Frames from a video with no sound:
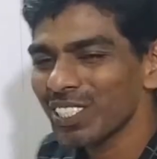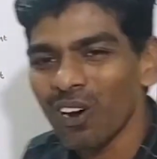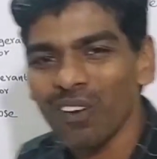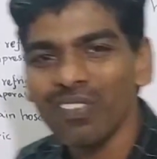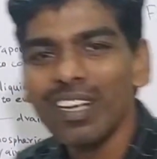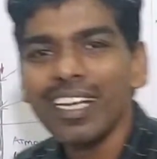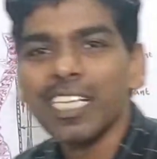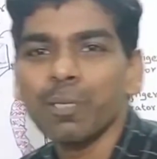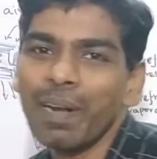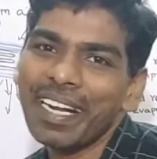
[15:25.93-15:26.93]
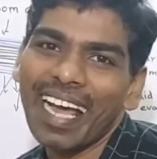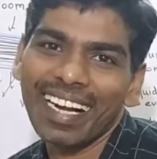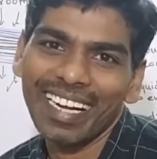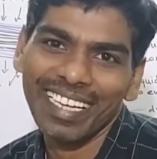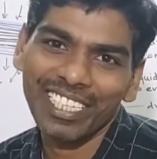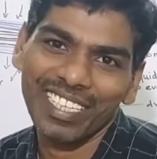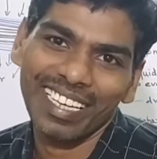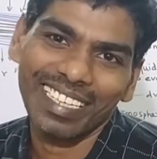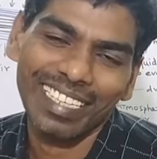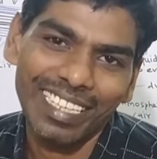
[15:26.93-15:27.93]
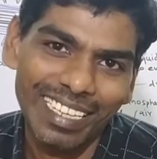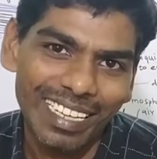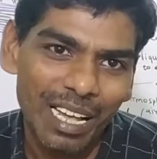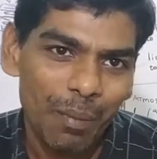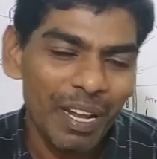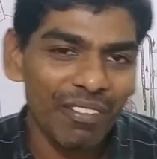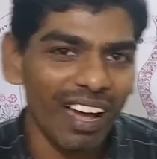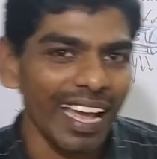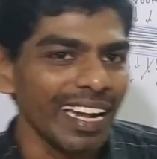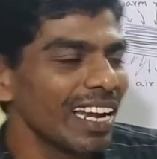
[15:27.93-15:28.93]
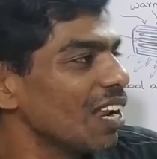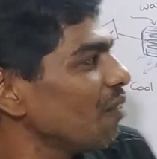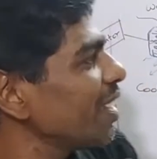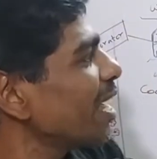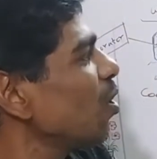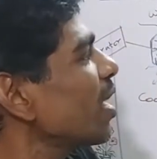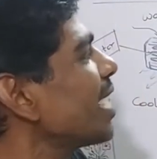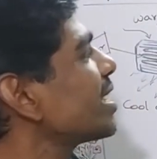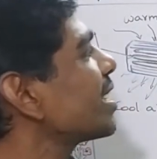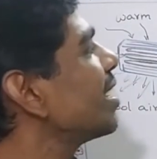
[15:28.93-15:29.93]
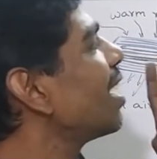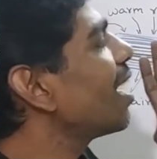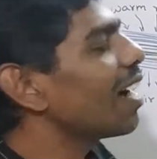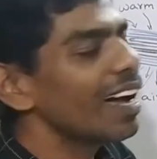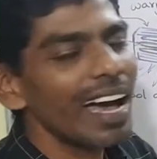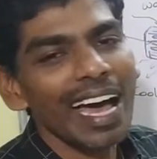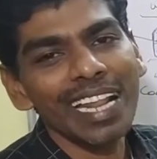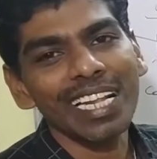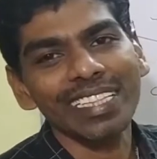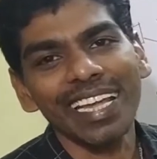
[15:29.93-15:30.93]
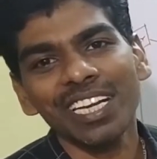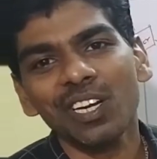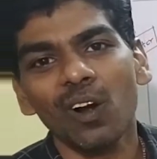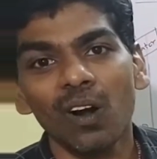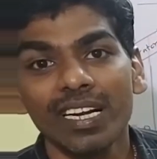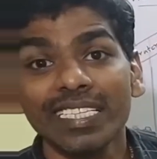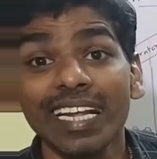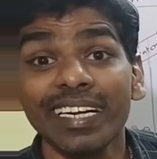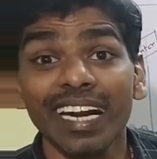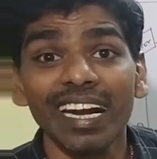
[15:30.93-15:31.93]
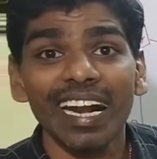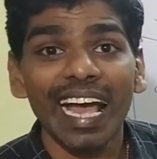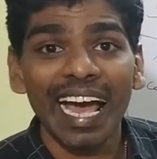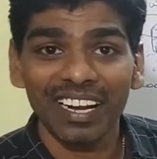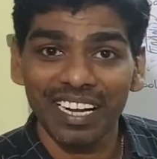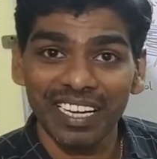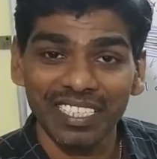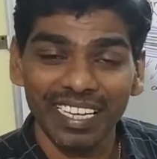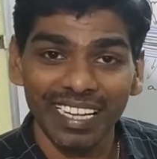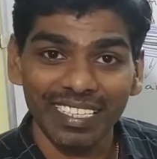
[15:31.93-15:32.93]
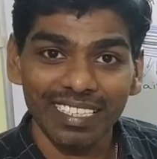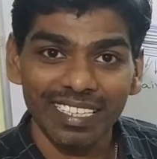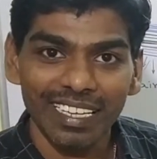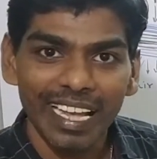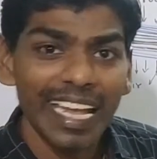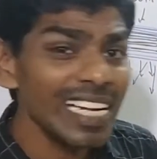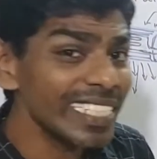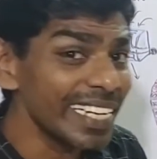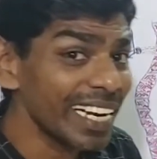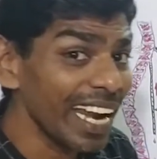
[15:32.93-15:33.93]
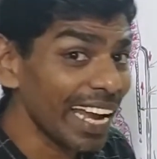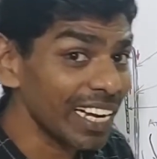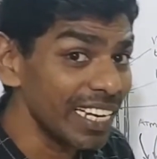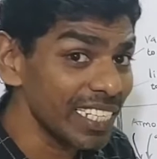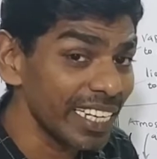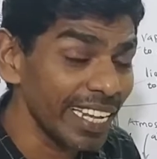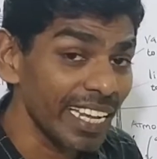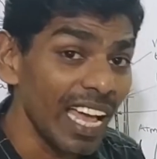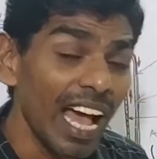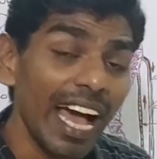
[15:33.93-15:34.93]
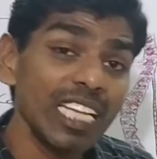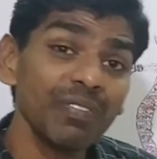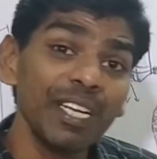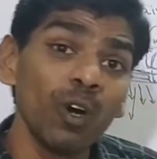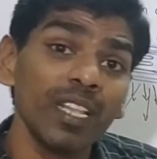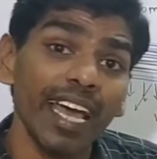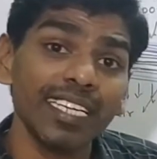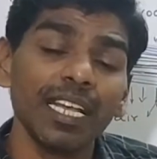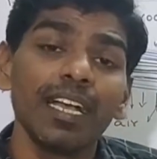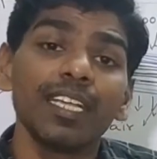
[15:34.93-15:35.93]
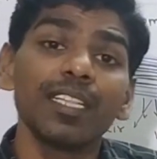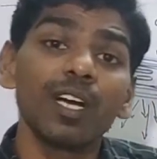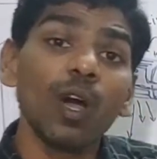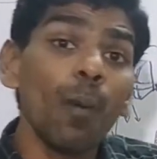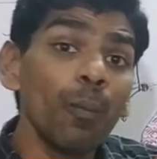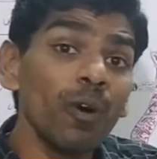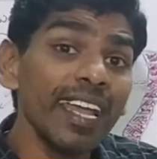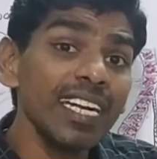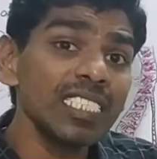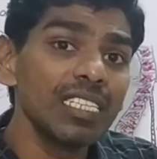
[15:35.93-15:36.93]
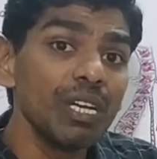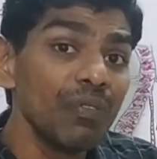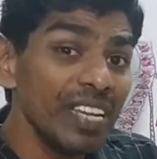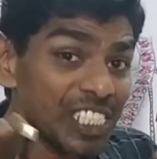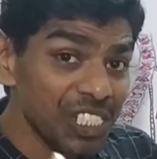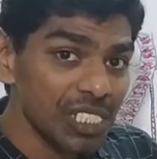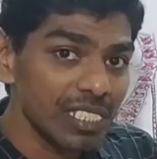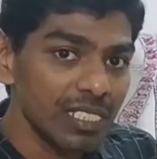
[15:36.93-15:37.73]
of split air conditioner. Meanwhile, we can look at another thing called central air conditioning. In central air conditioning, as we know that the components which